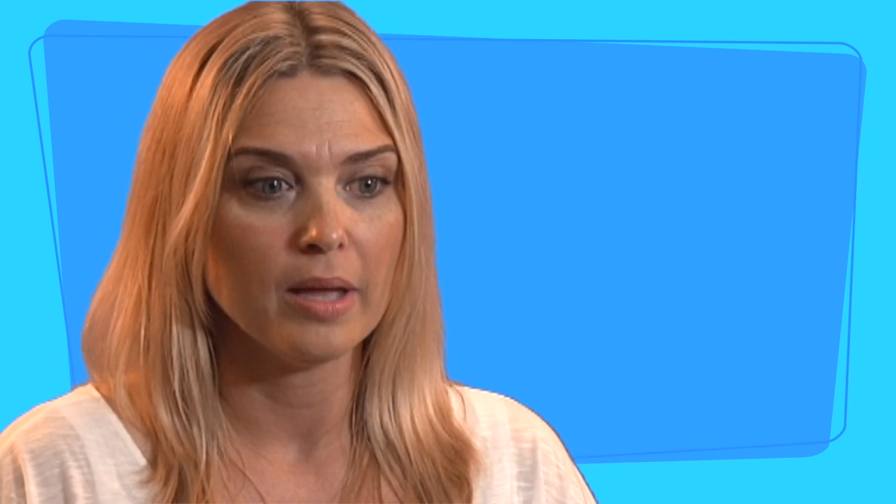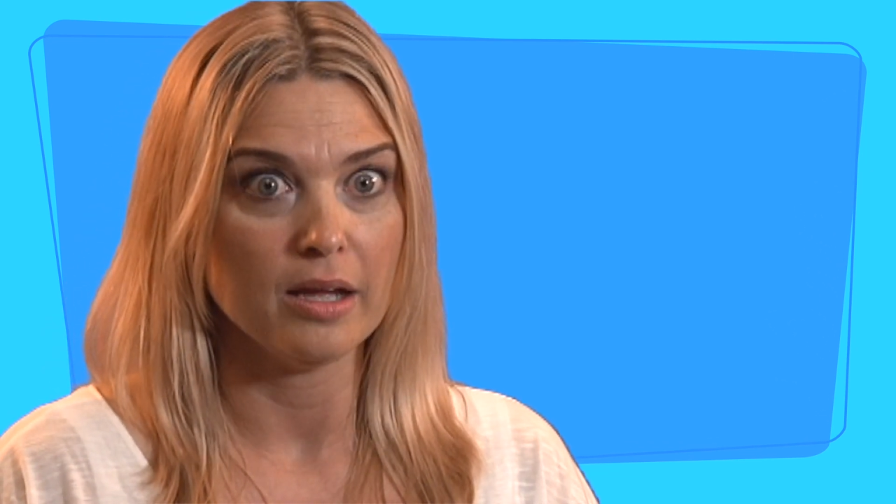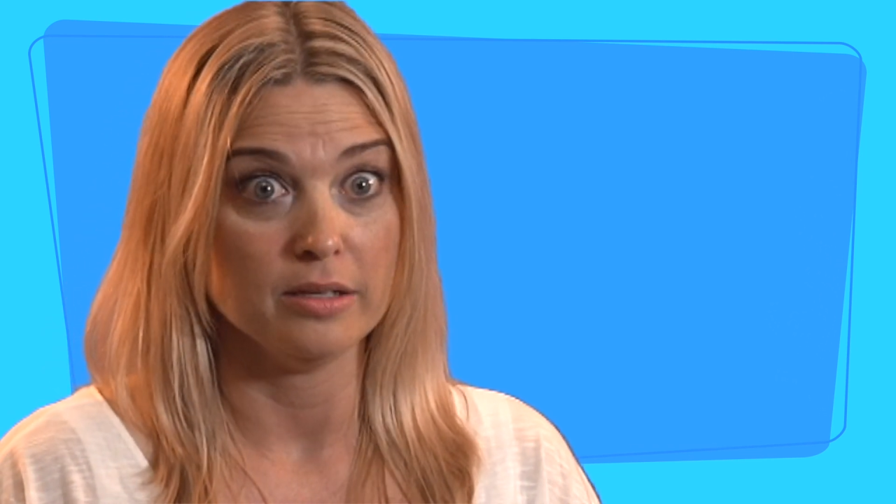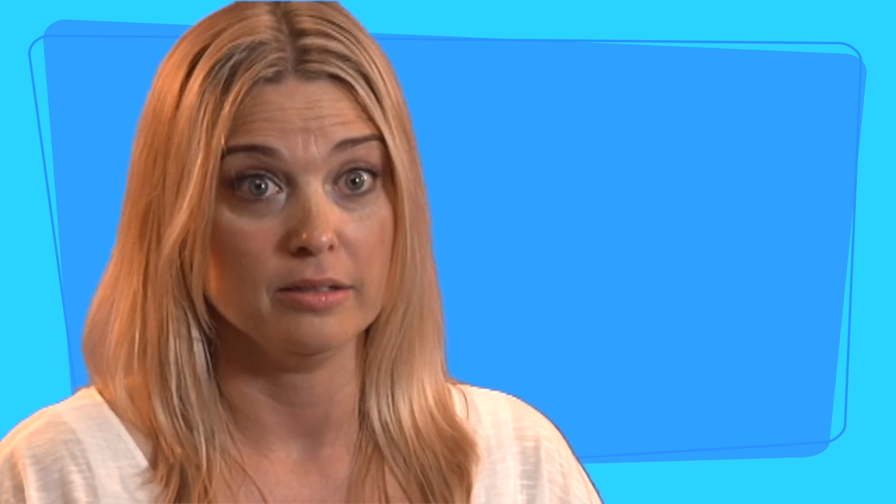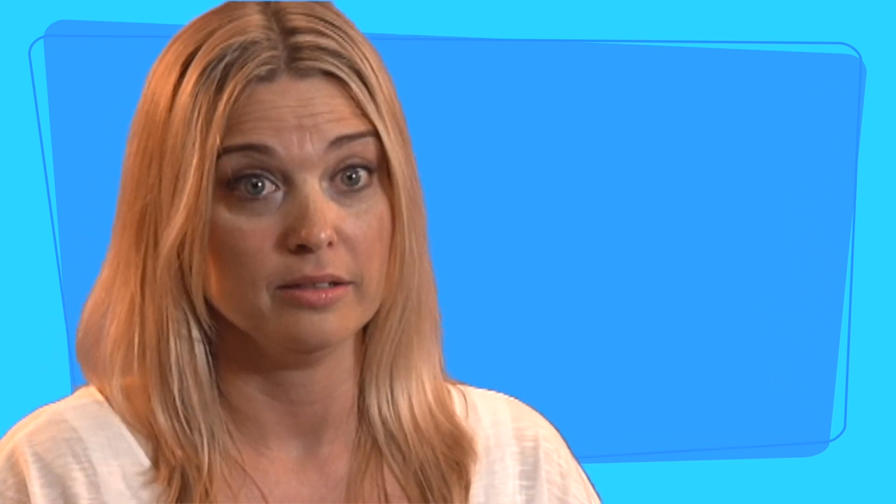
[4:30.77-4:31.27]

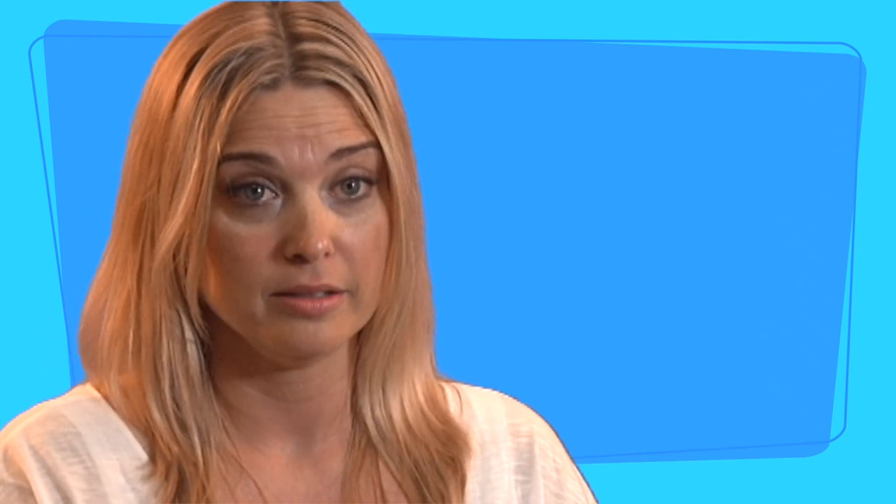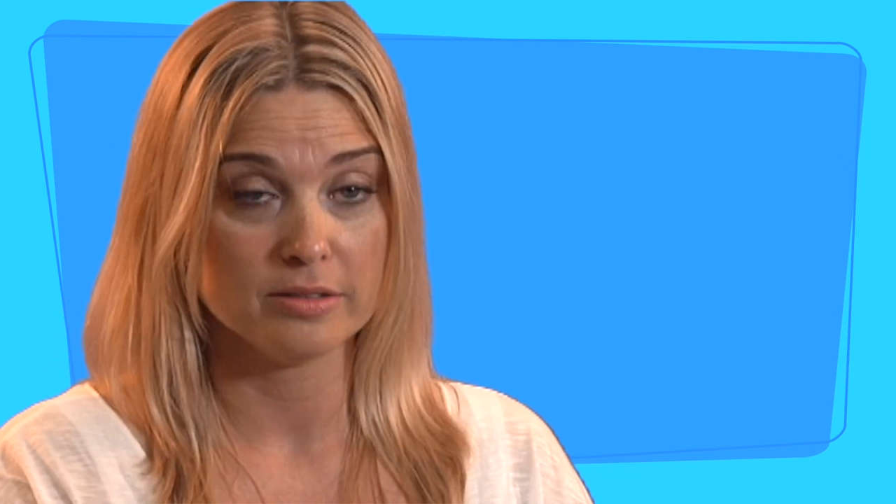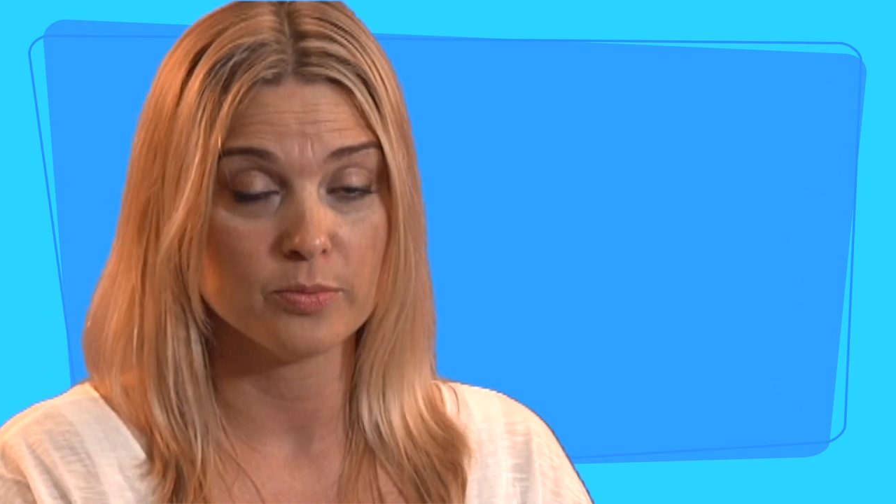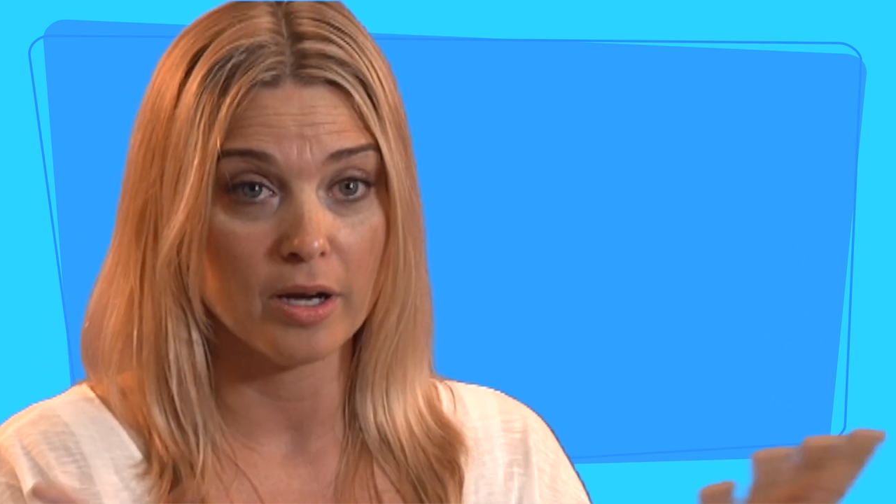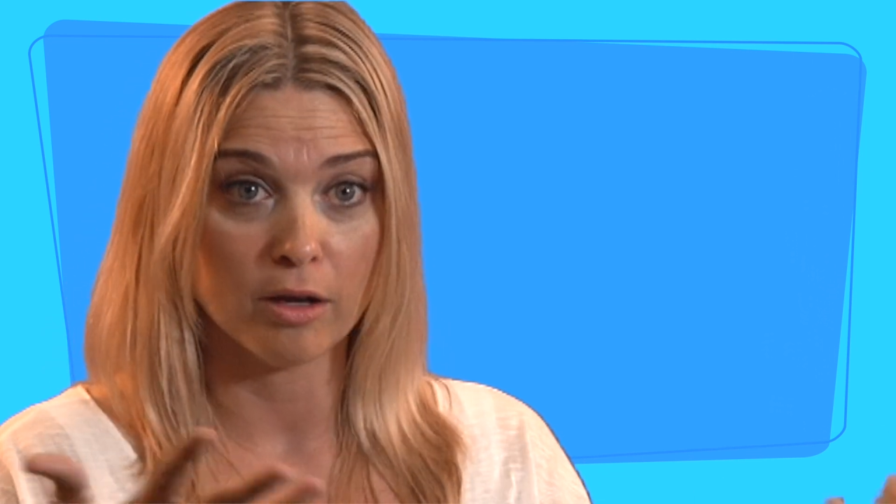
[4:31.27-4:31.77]

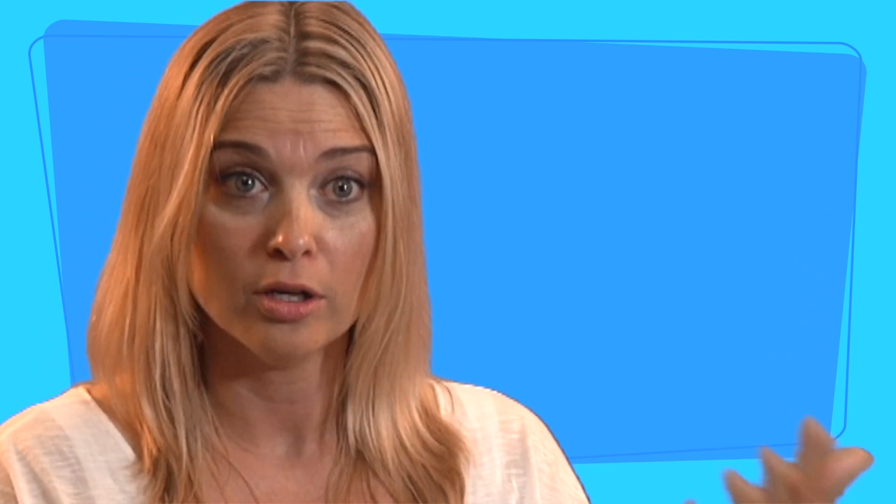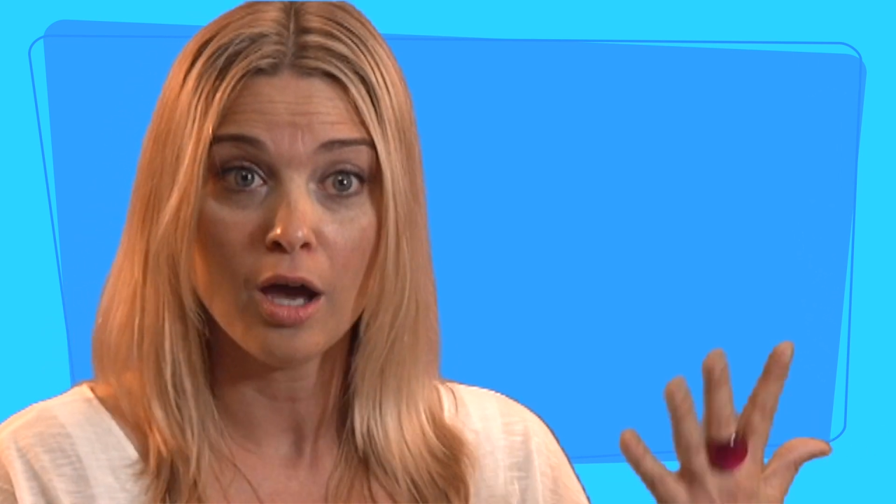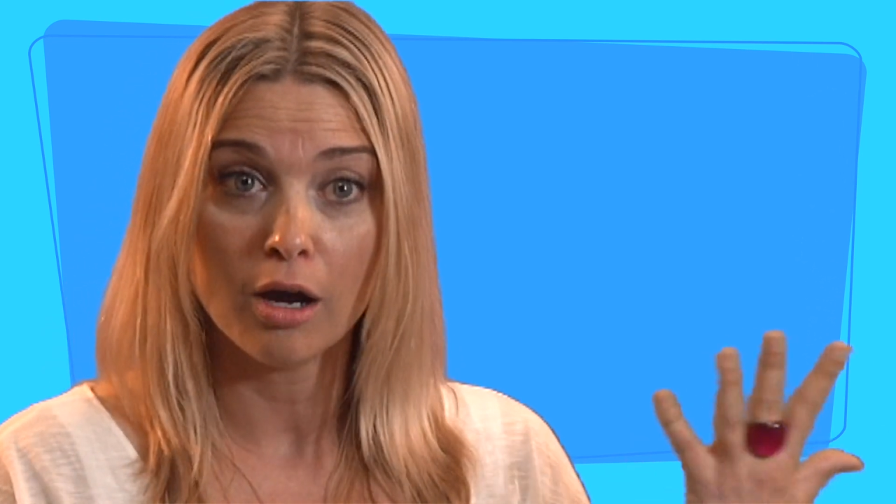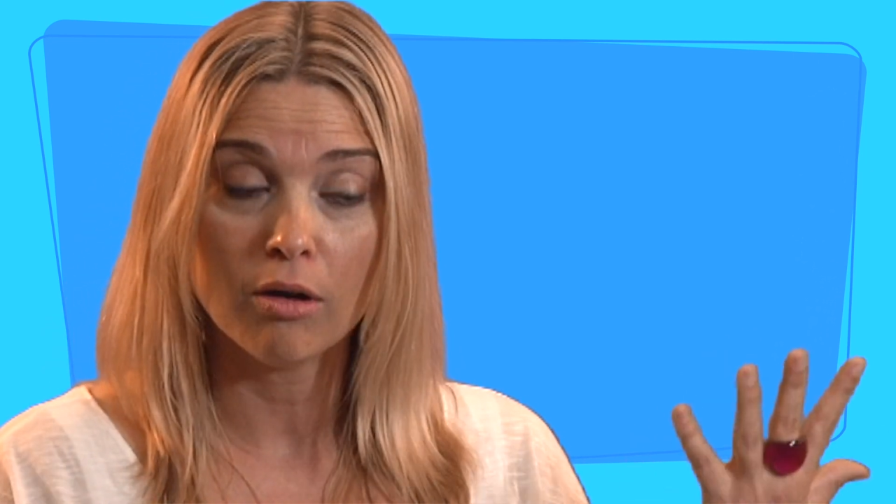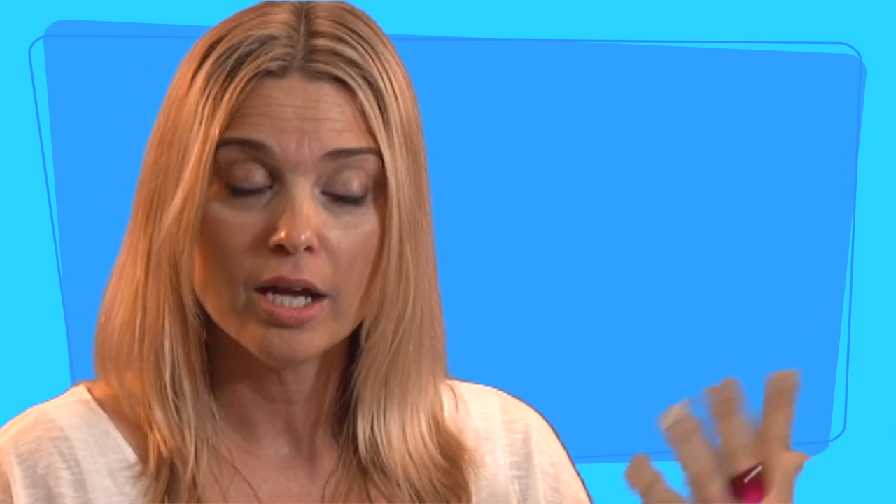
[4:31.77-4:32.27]
as we all
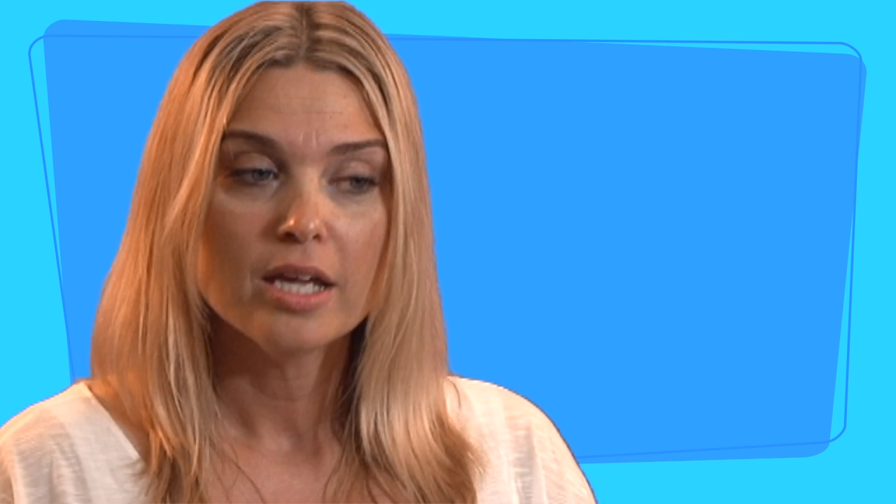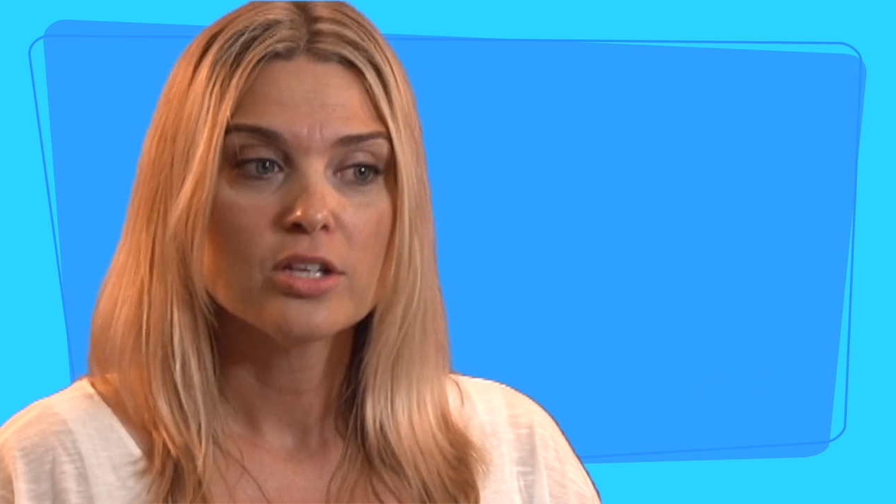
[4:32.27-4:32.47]
know,